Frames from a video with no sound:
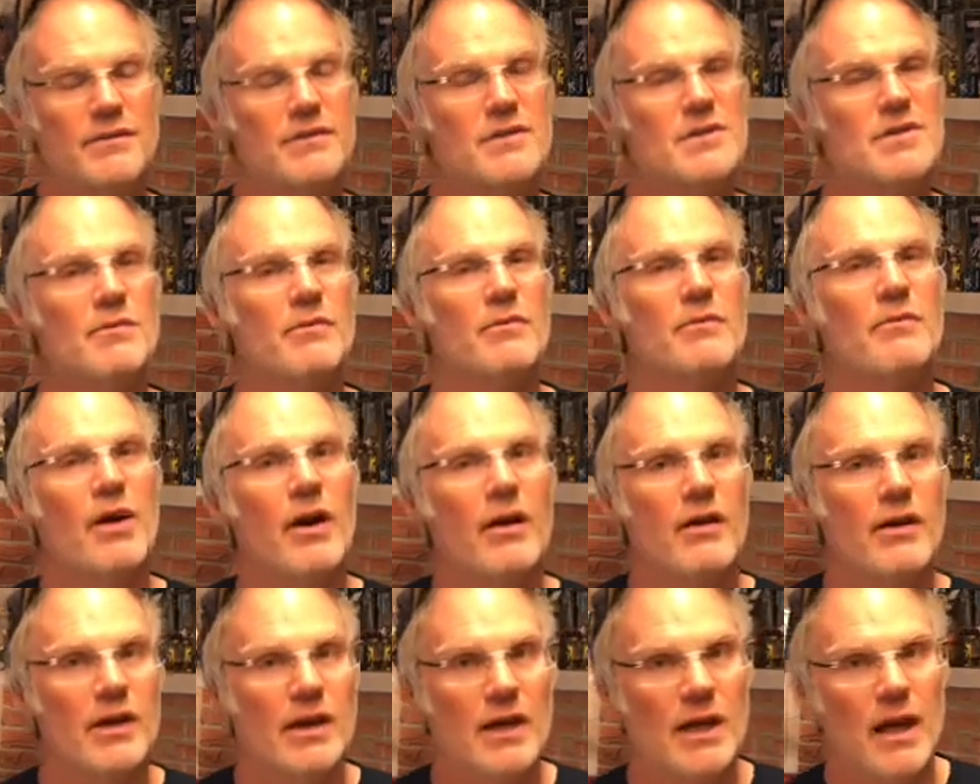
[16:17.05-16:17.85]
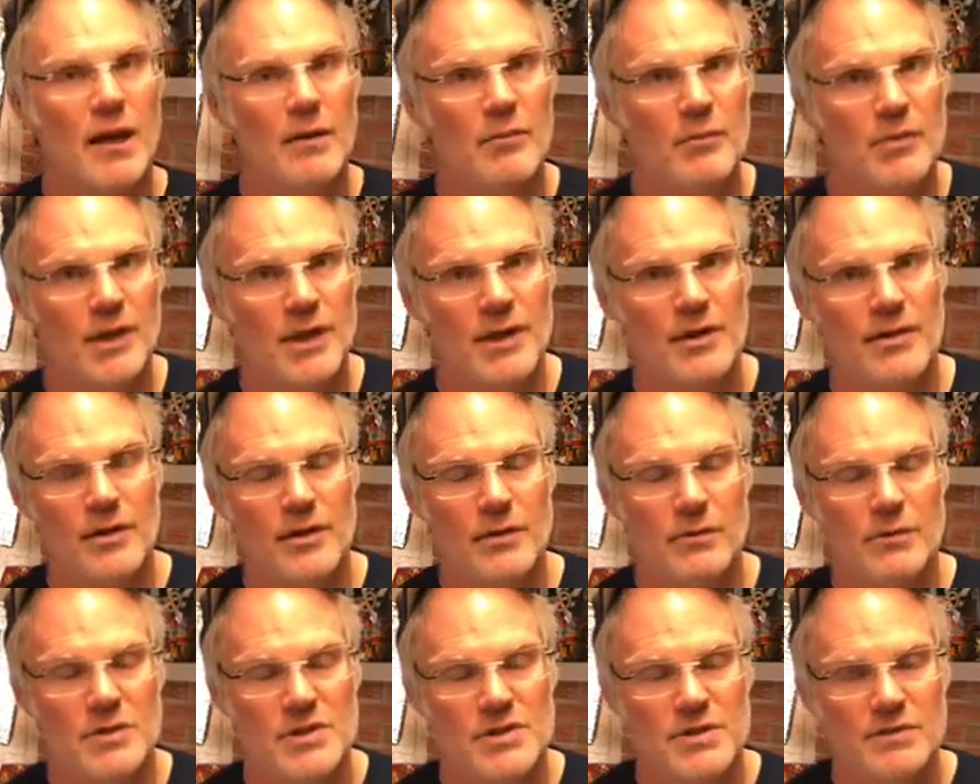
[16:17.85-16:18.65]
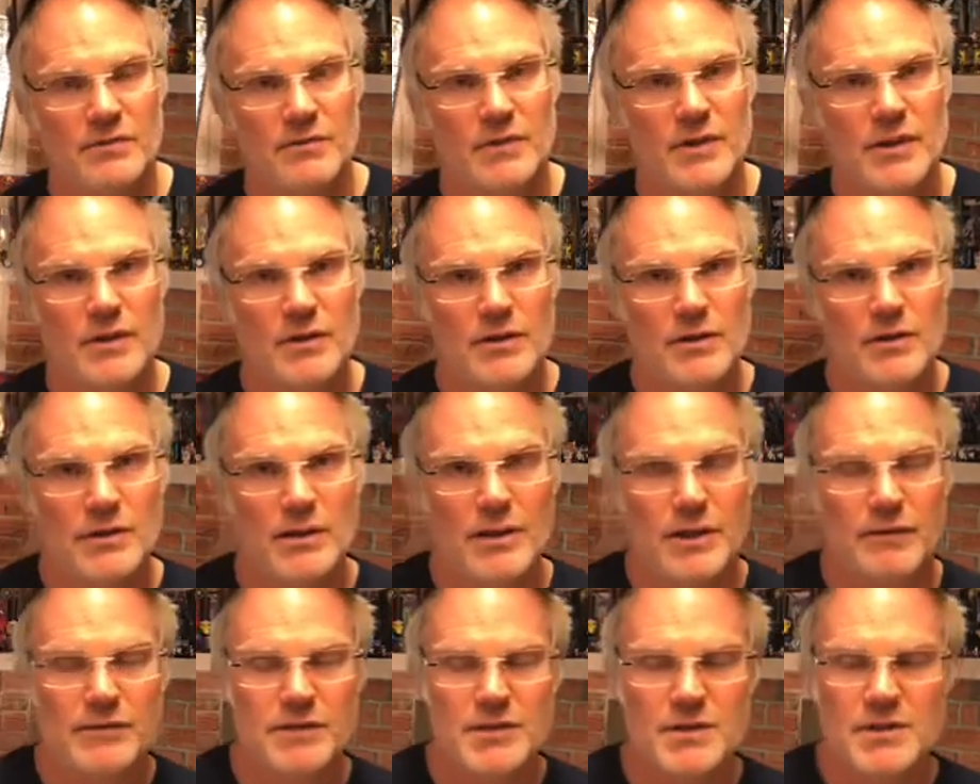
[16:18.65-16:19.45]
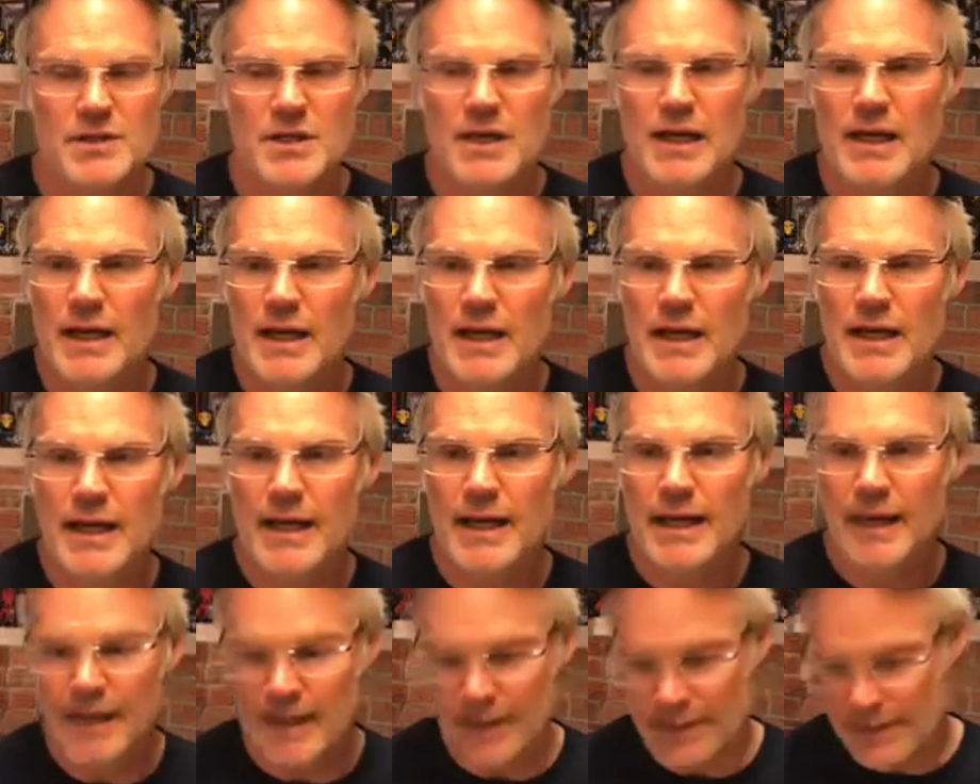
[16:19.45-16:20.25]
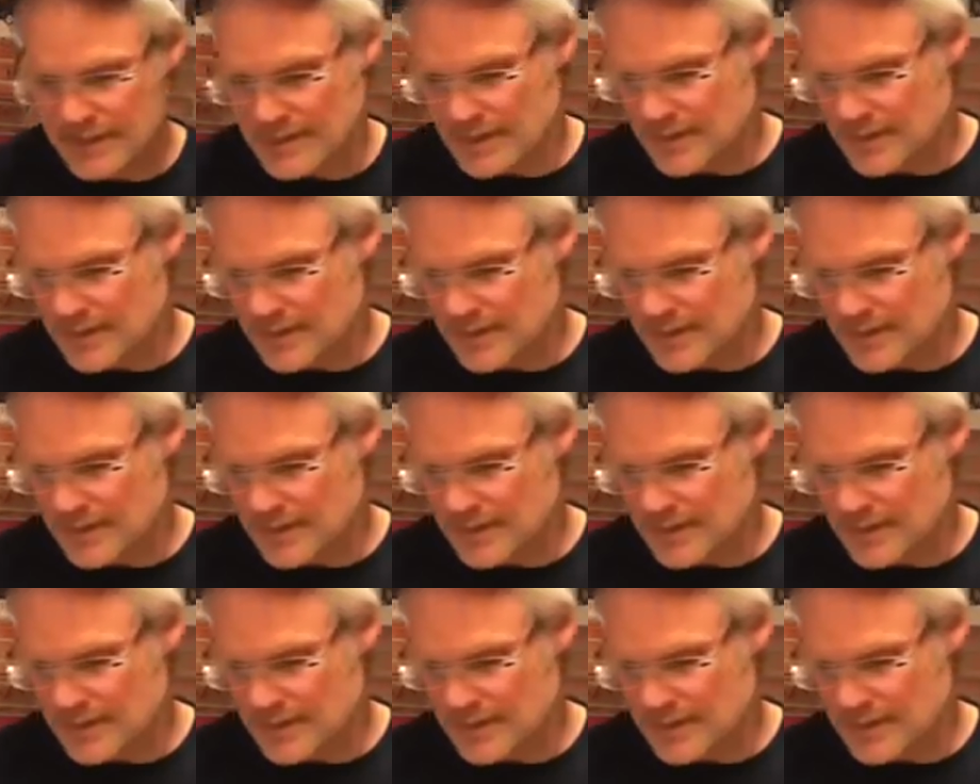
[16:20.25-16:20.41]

some varied gameplay there with some vehicle levels and